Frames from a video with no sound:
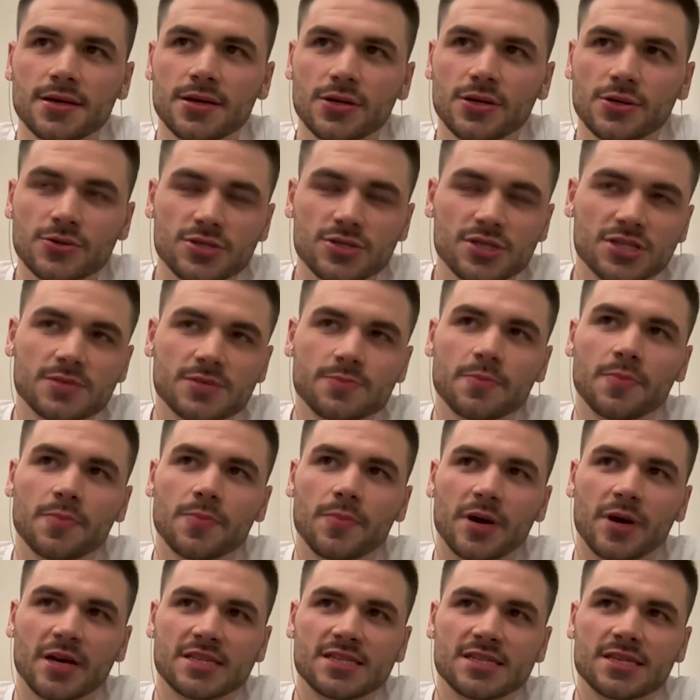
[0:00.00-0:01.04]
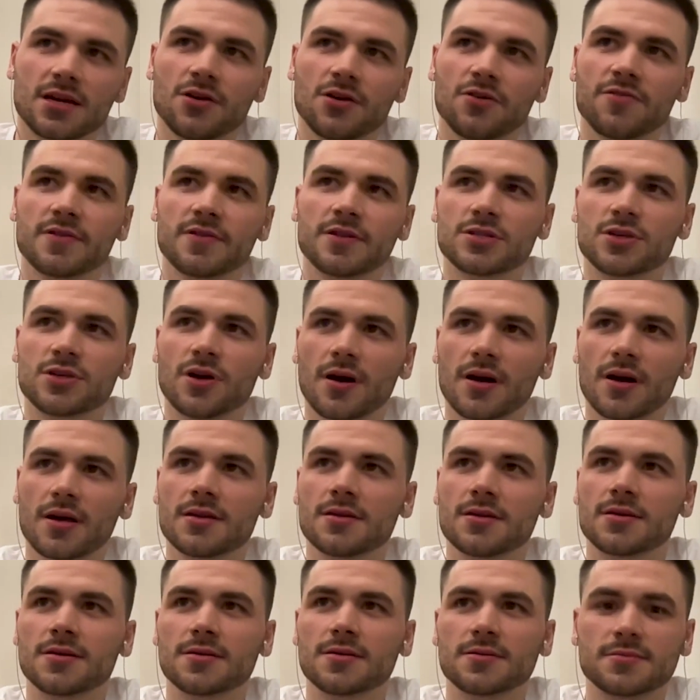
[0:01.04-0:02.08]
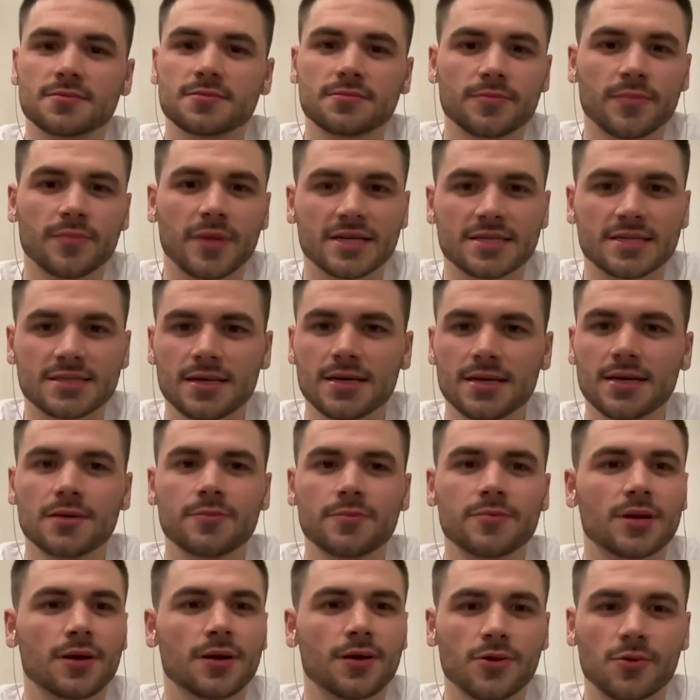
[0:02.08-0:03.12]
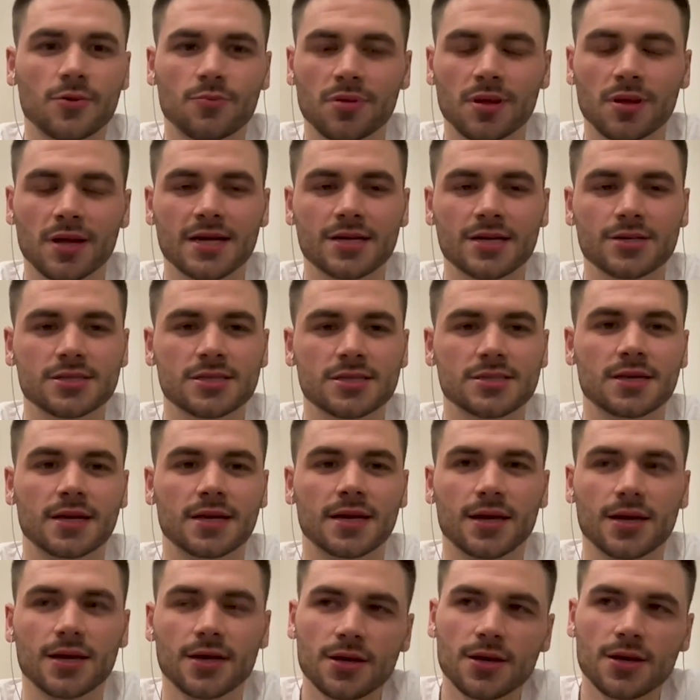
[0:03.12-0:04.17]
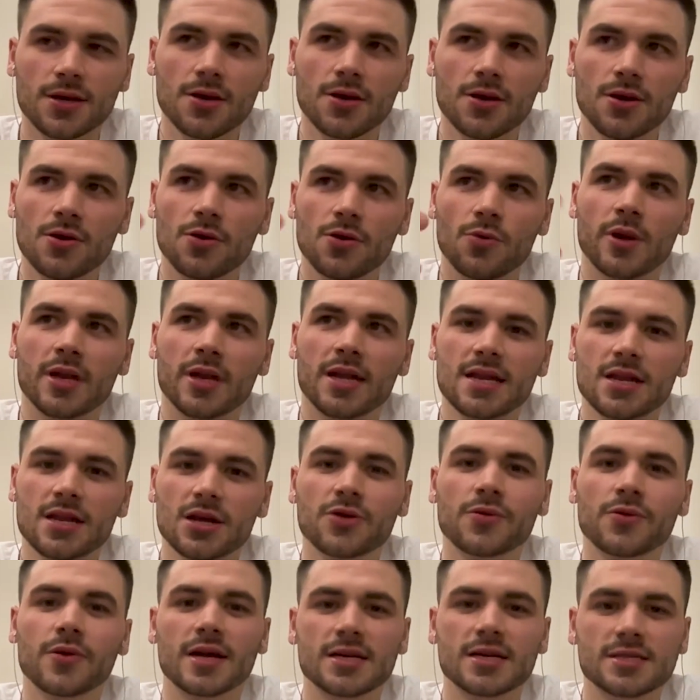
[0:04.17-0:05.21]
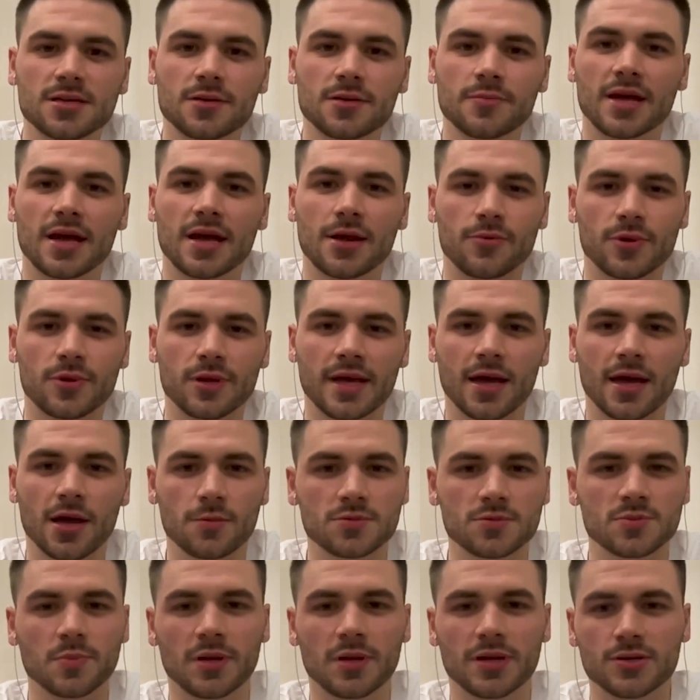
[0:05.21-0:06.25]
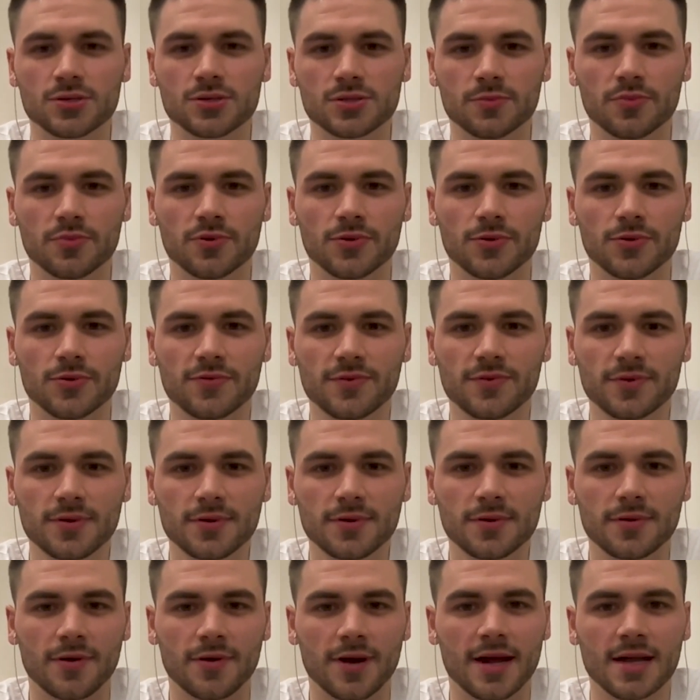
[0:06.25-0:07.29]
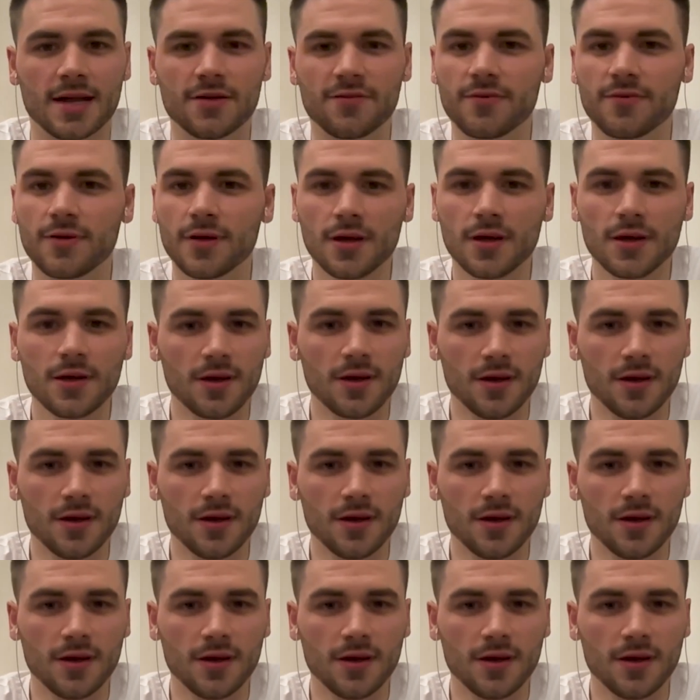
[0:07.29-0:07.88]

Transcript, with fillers: you know just myself and talking to my team and other players it's like we need to create something that really helps players improve, right? If